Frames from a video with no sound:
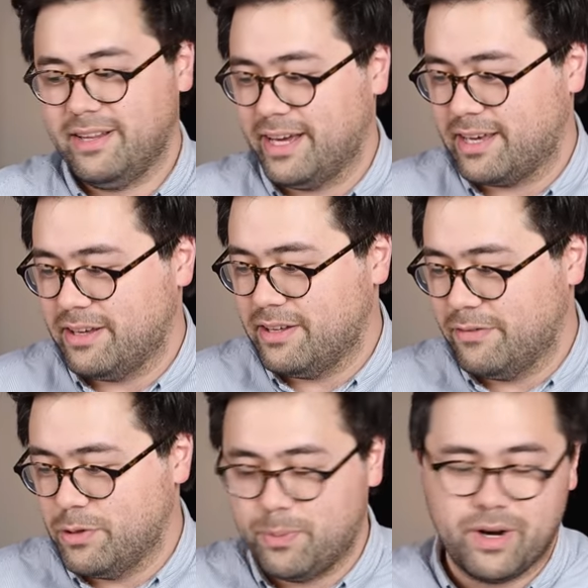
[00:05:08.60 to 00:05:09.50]
Like
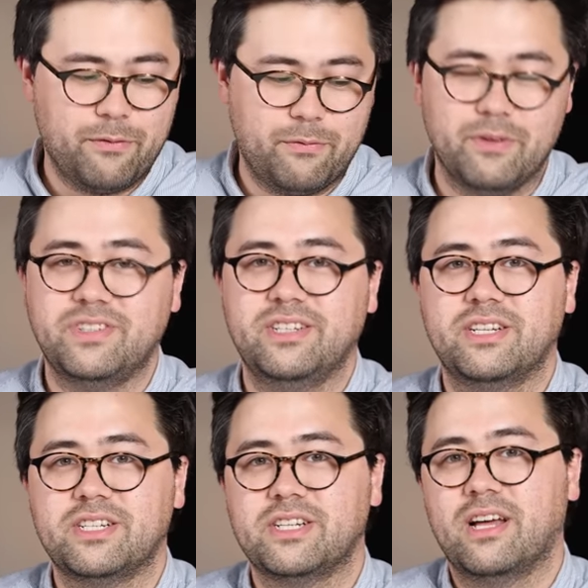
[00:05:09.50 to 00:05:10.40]
if you put a 15
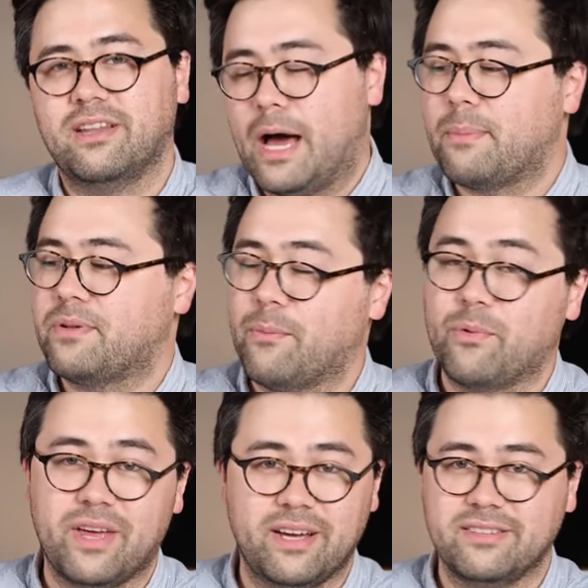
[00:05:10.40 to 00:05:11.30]
inch laptop
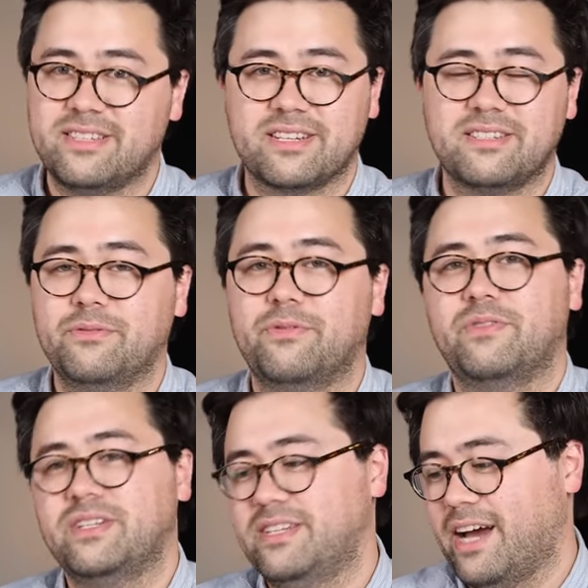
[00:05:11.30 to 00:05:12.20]
with a
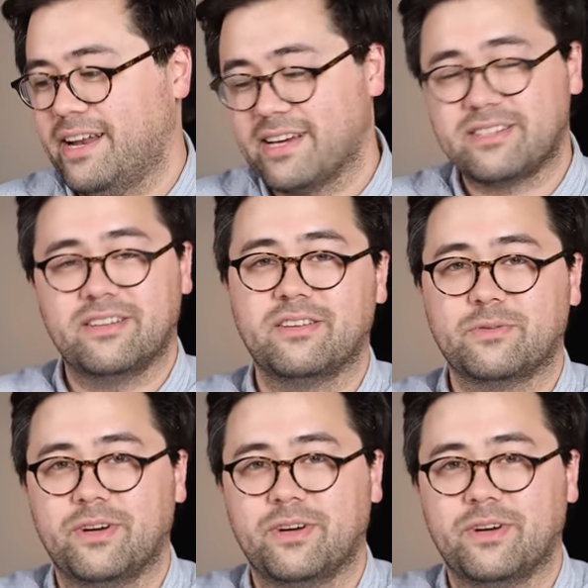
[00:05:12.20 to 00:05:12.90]
1650 Ti next to this